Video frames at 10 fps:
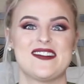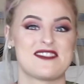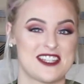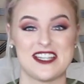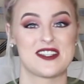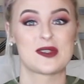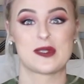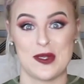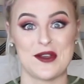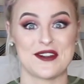which I
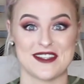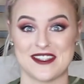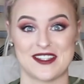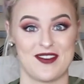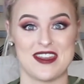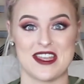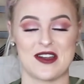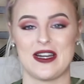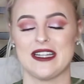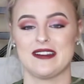just learned in this video.
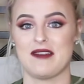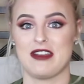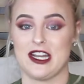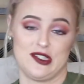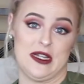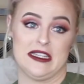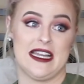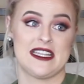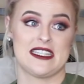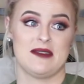I mean, I knew I
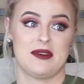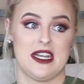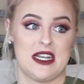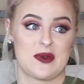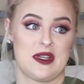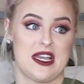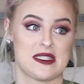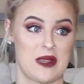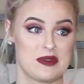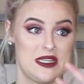liked it, but I didn't
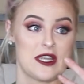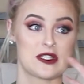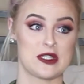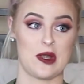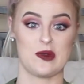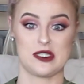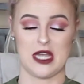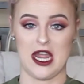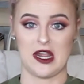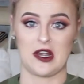realize I was like so
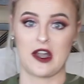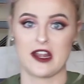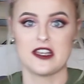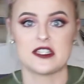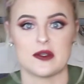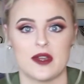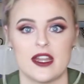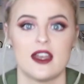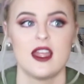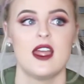die-hard into it.